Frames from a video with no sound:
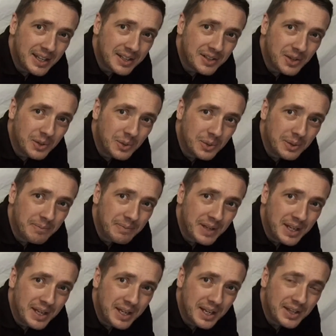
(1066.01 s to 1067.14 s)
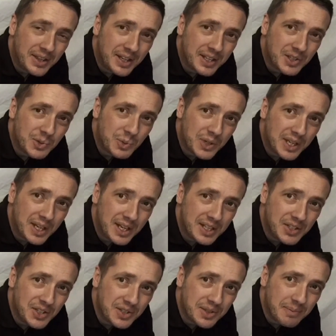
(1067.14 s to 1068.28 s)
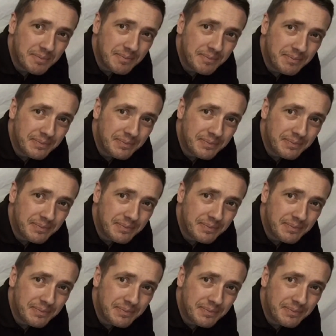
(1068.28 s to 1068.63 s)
that hole, and that's what catches.